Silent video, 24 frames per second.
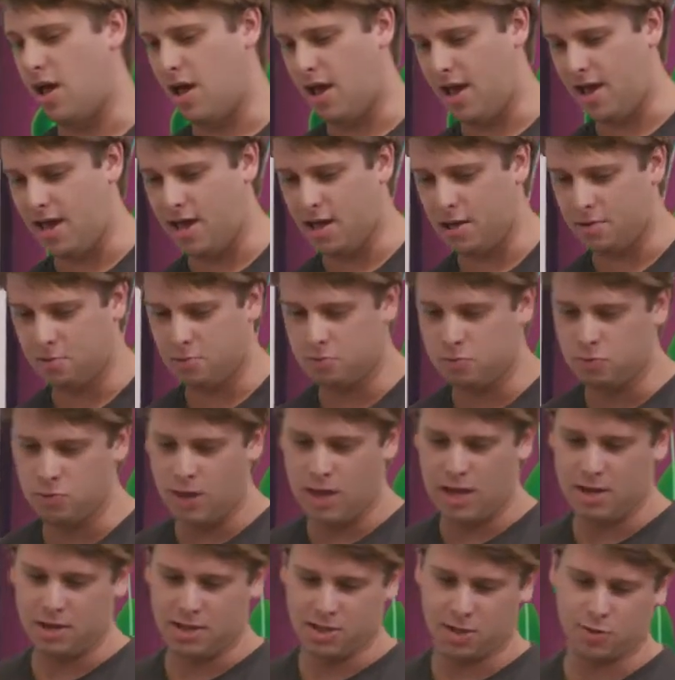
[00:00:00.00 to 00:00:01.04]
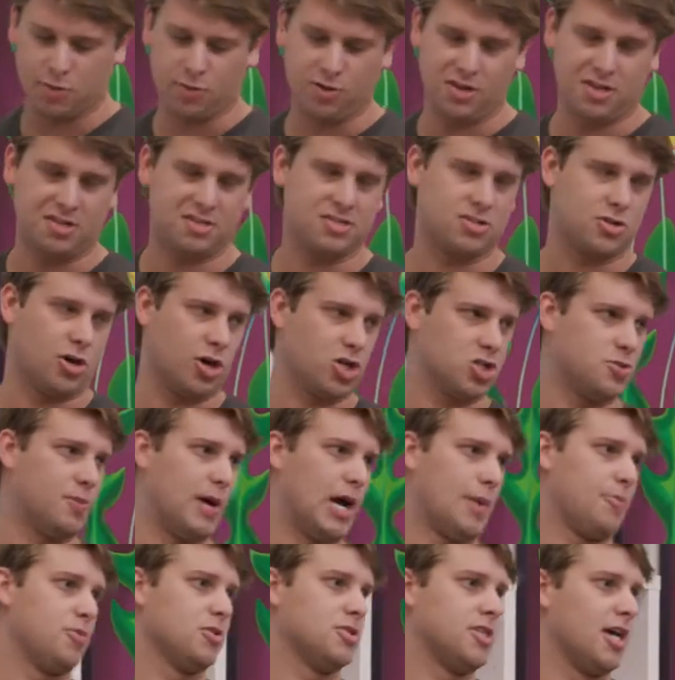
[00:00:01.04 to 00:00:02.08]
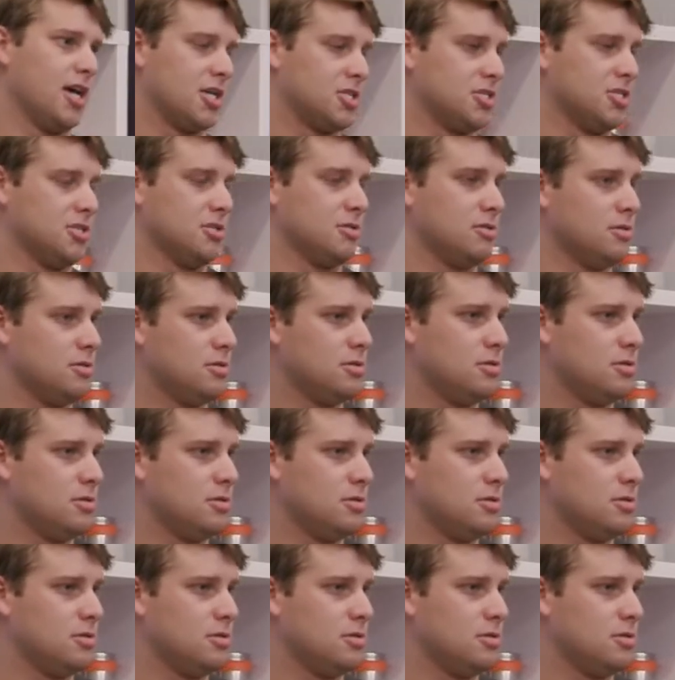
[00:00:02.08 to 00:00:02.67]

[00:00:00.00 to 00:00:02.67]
and increase chargeback protection.